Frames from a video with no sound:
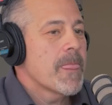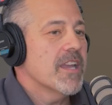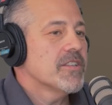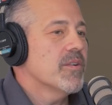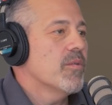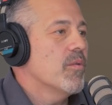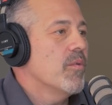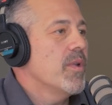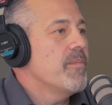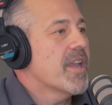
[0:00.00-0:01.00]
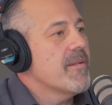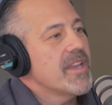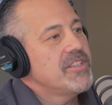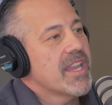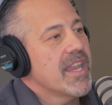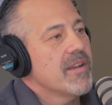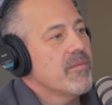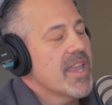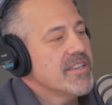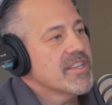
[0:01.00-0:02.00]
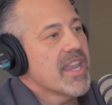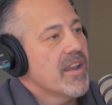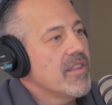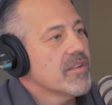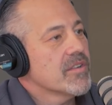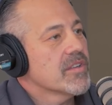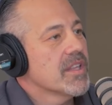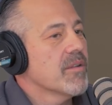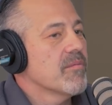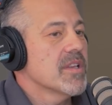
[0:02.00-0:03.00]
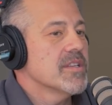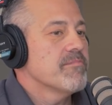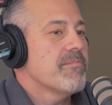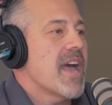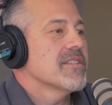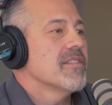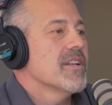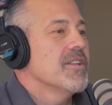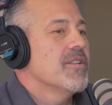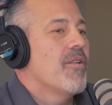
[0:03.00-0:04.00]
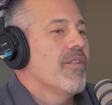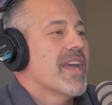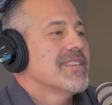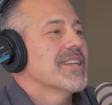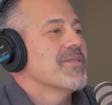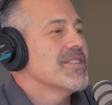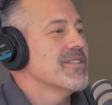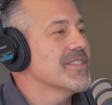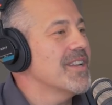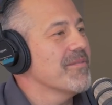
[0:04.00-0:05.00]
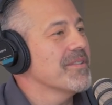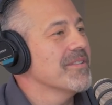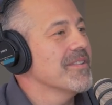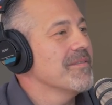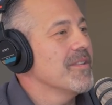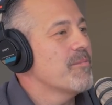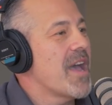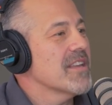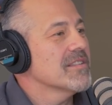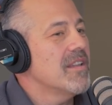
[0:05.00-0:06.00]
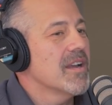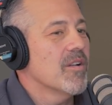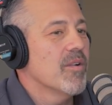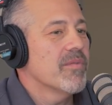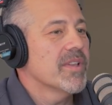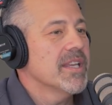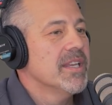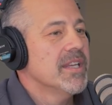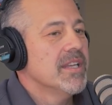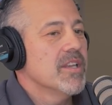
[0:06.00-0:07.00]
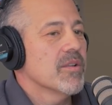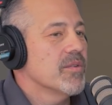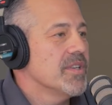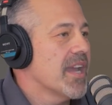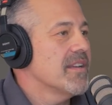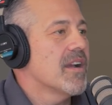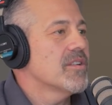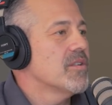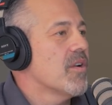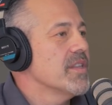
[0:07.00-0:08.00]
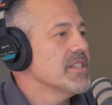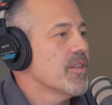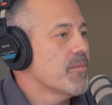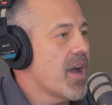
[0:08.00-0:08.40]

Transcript: and so we become educated and we educate others and then we yeah. just pass along you don't hold that secret to yourself you, you, you pass along and hopefully you know through diet doctor and all these other